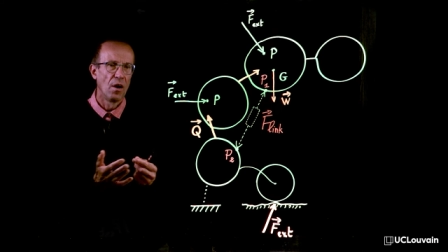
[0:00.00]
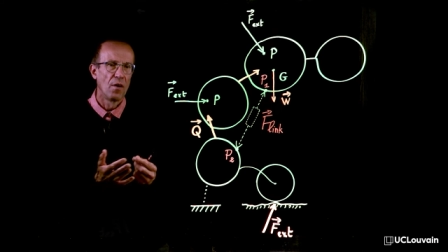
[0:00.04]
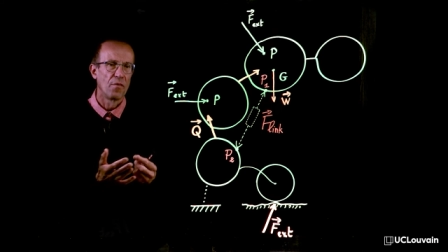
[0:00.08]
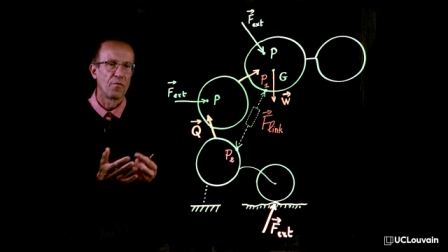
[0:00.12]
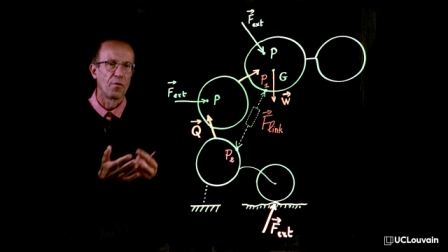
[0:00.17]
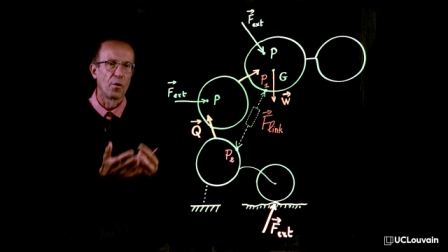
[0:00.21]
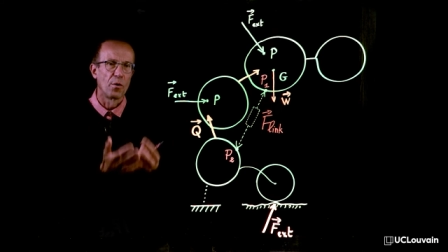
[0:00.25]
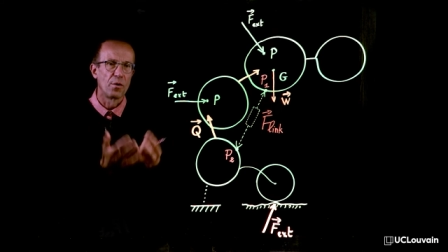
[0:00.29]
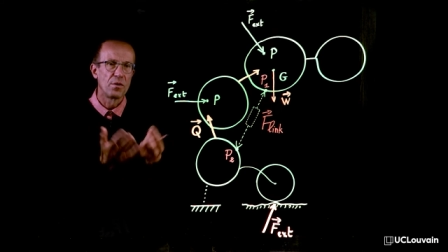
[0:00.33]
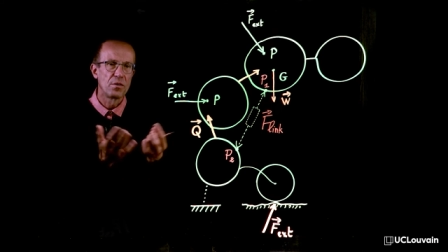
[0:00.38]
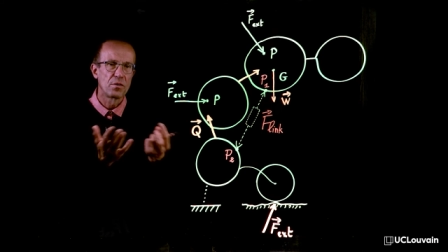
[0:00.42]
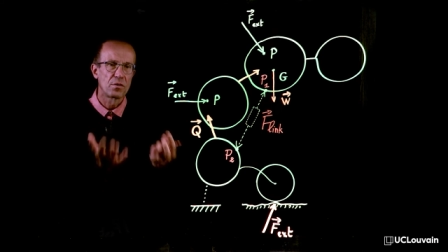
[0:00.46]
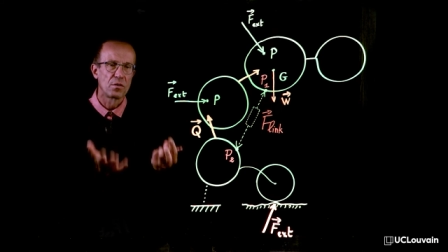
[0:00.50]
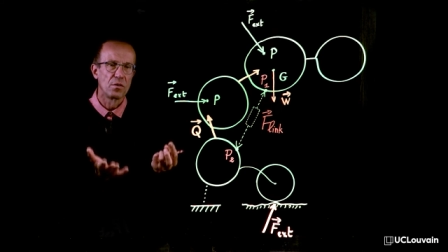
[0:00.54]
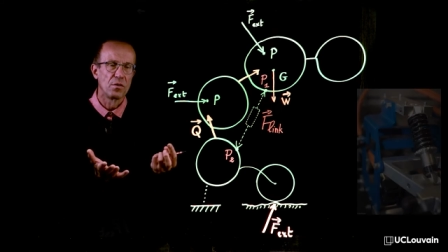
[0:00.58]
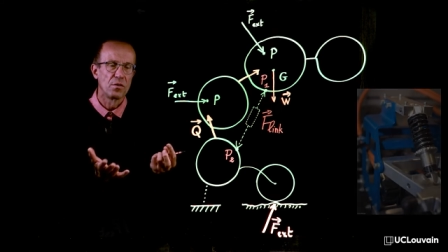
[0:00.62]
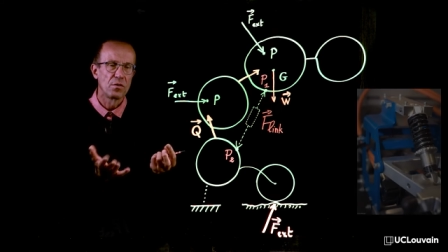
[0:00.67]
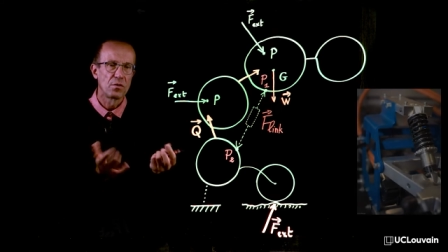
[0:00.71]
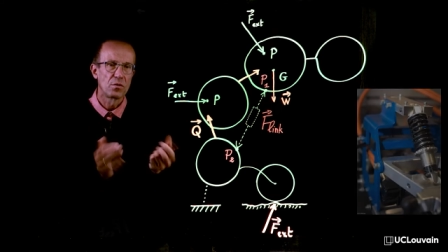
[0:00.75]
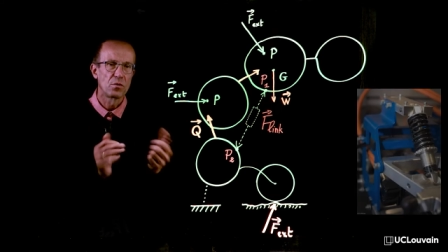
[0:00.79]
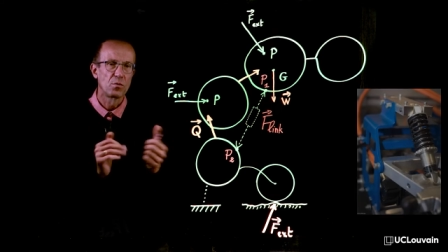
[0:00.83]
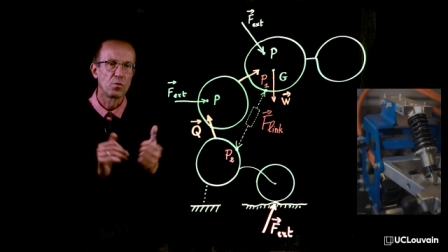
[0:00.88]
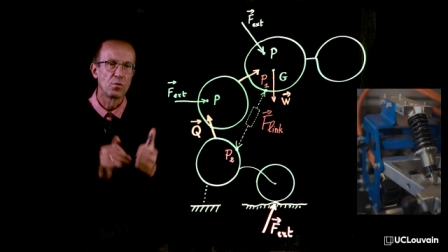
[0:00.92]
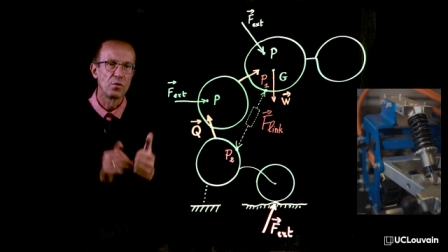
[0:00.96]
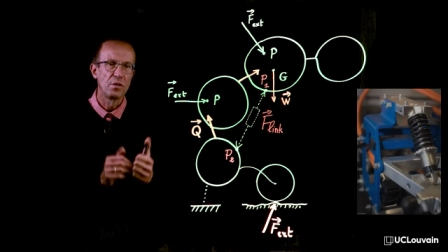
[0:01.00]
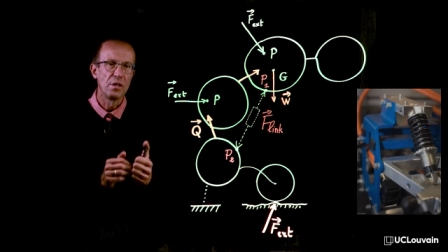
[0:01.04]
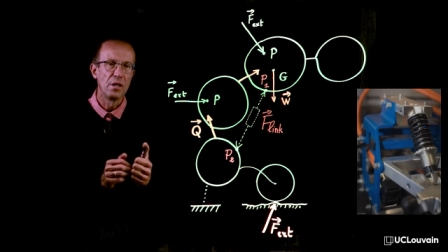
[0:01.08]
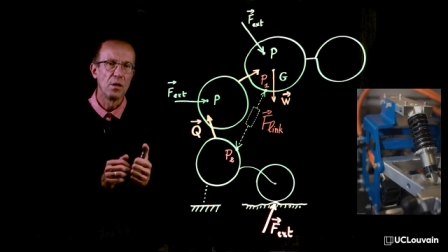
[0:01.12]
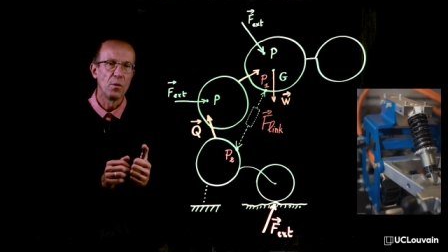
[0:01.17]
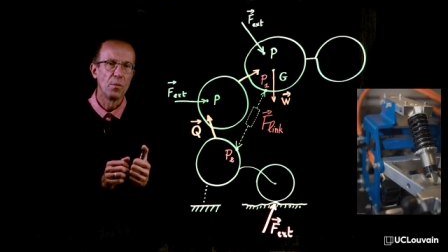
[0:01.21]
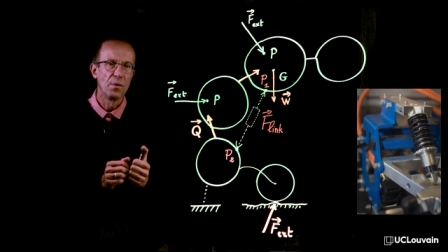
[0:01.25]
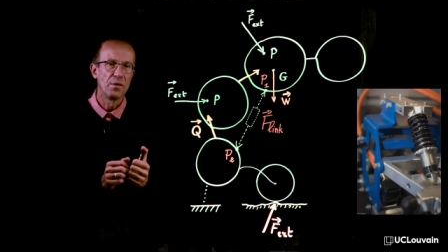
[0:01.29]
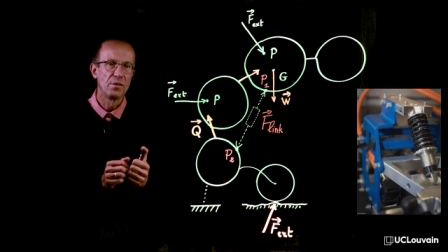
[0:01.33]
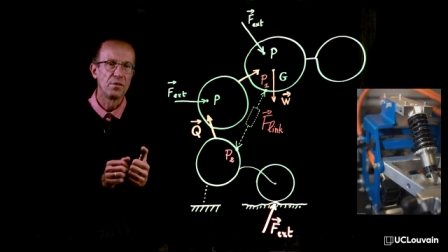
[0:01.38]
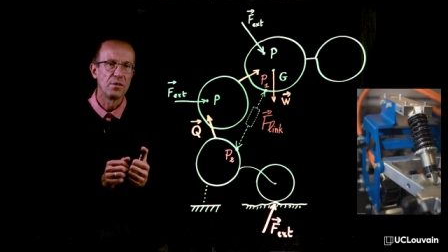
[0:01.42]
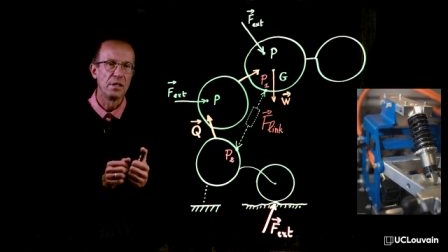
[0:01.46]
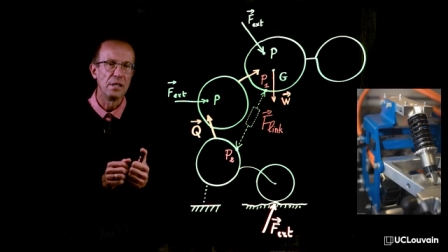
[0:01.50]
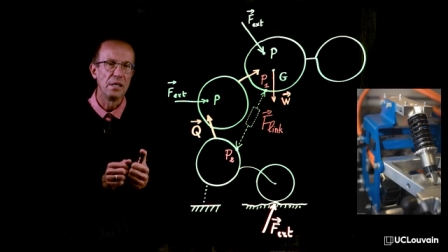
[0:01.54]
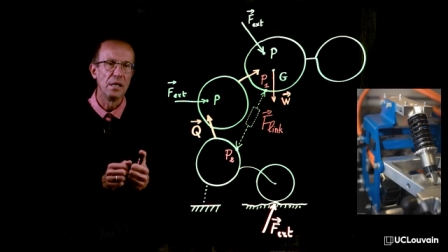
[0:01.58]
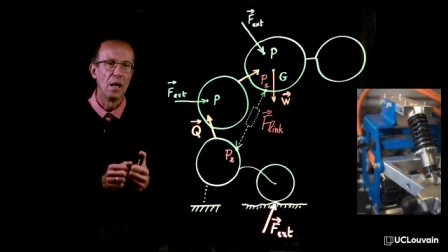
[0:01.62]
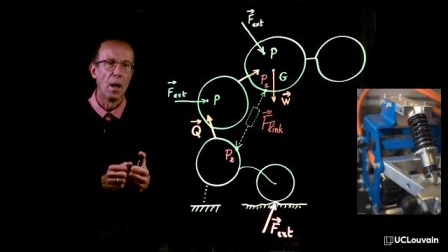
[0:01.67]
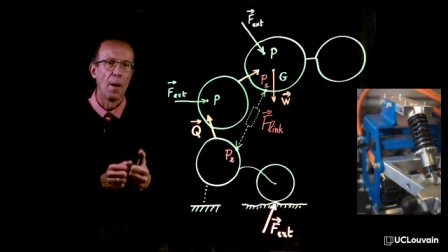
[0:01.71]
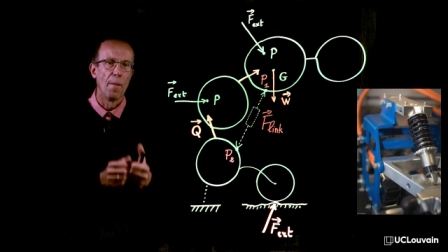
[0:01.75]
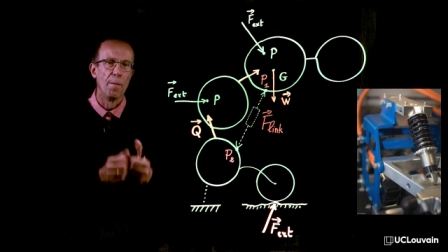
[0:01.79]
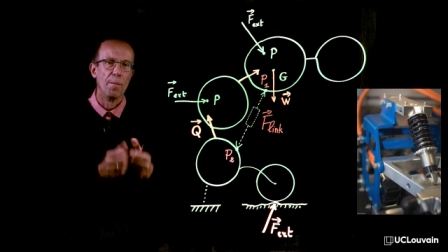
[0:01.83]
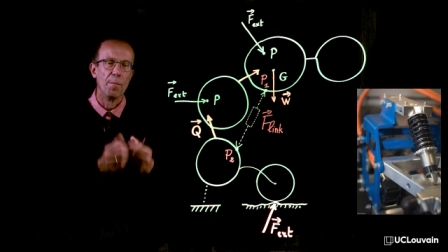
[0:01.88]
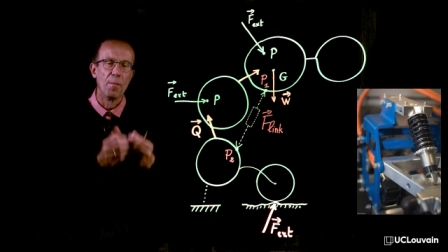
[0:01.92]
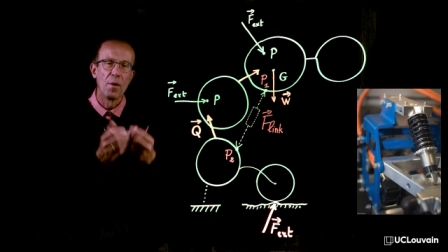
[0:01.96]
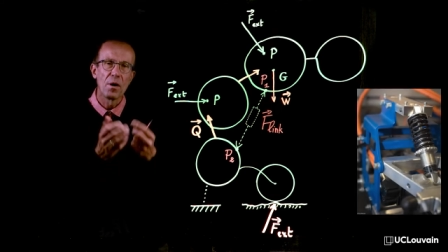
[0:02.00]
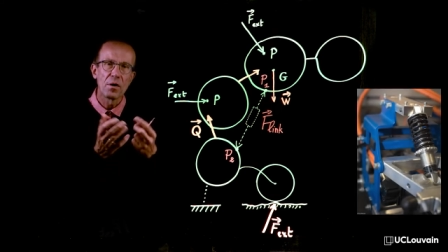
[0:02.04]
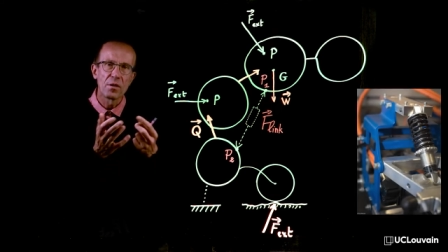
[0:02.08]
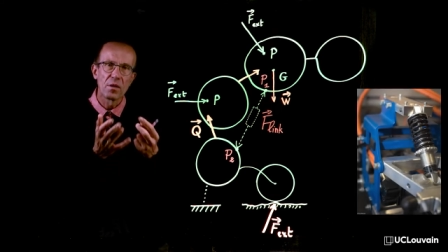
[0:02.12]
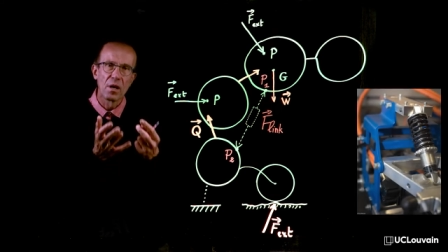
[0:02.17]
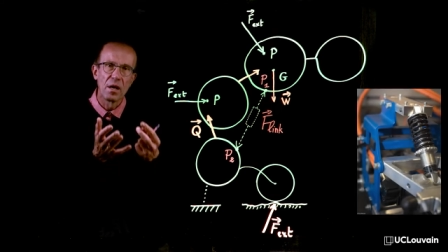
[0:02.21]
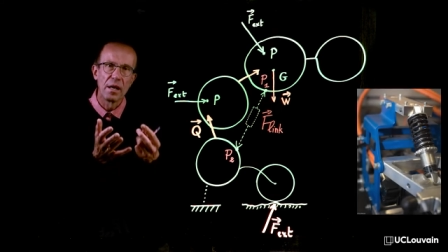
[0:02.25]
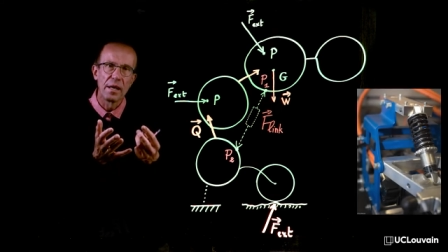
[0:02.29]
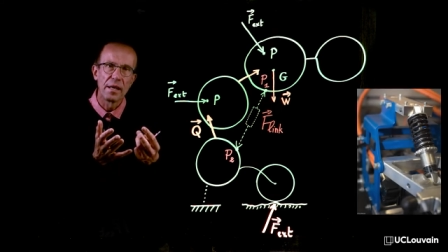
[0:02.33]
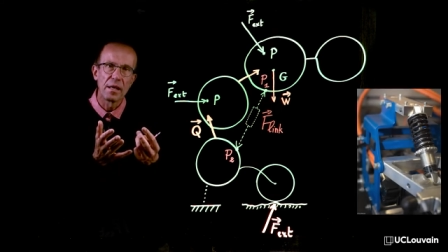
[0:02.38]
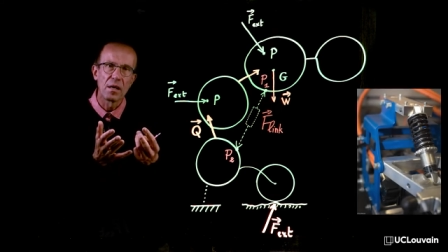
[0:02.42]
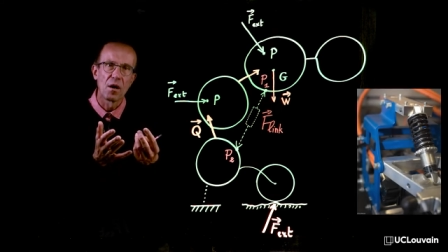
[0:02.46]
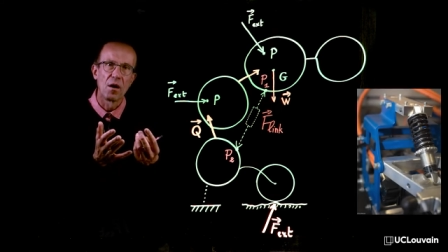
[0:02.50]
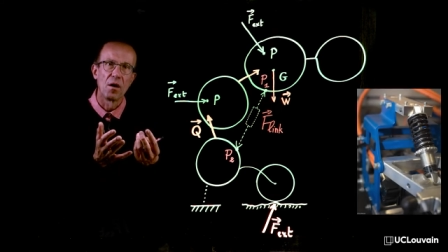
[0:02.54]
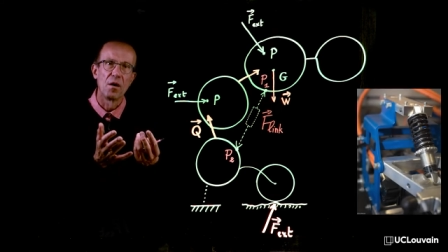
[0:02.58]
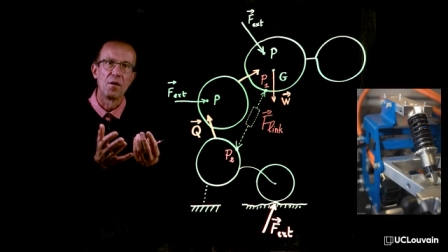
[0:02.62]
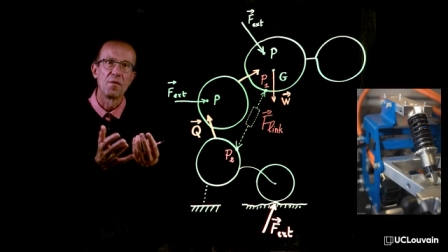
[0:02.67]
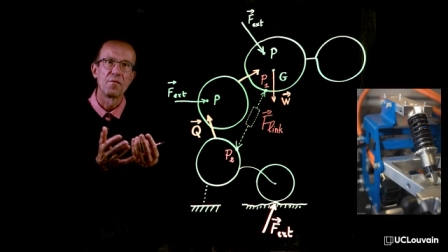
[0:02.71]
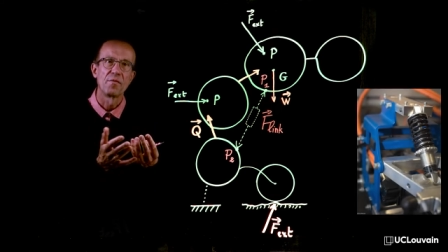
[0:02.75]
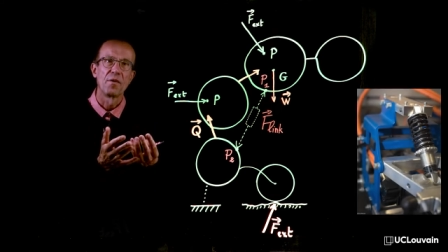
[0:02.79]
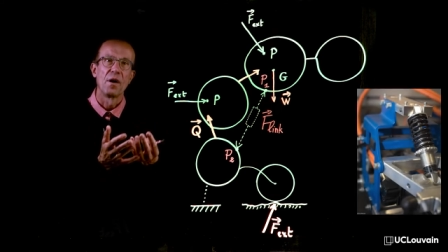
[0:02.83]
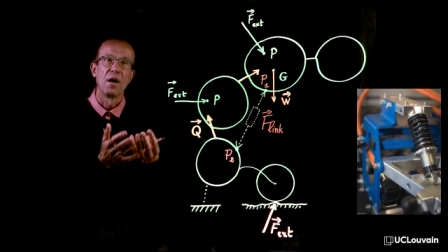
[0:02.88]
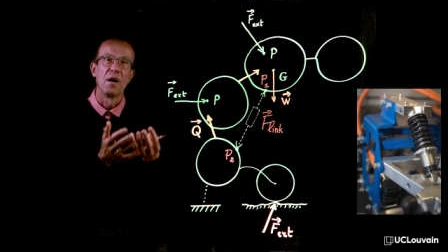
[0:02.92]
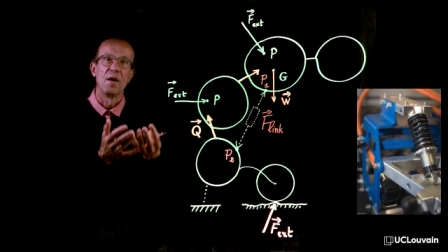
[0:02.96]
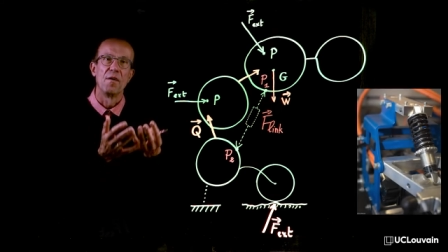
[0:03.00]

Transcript: for instance, to deal with the modeling of